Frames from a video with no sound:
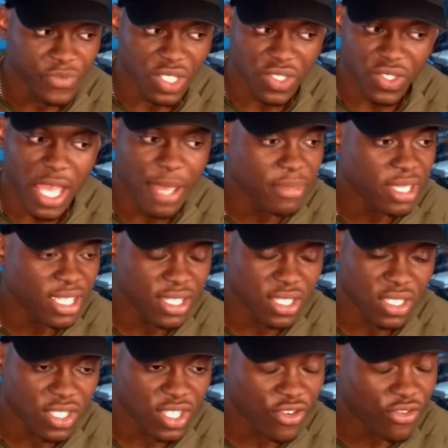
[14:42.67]
So, I
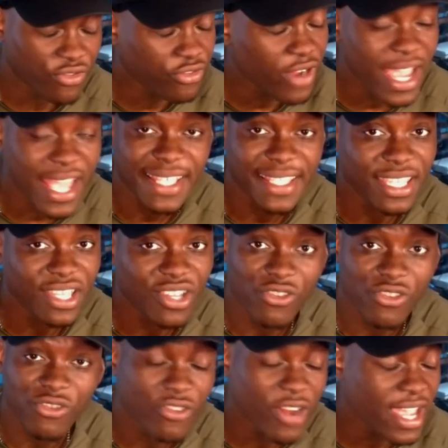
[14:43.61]
mean, crazy,
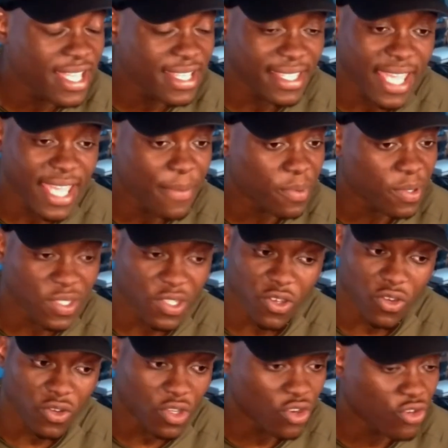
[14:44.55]
crazy
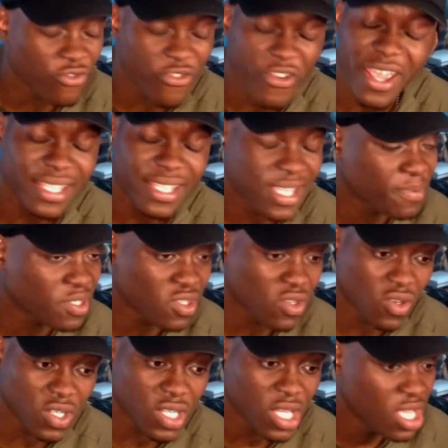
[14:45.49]
episode. Crazy
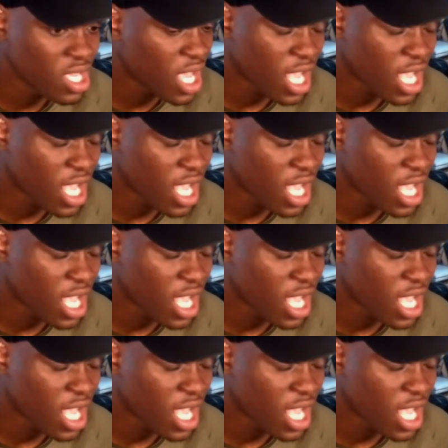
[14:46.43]
episode.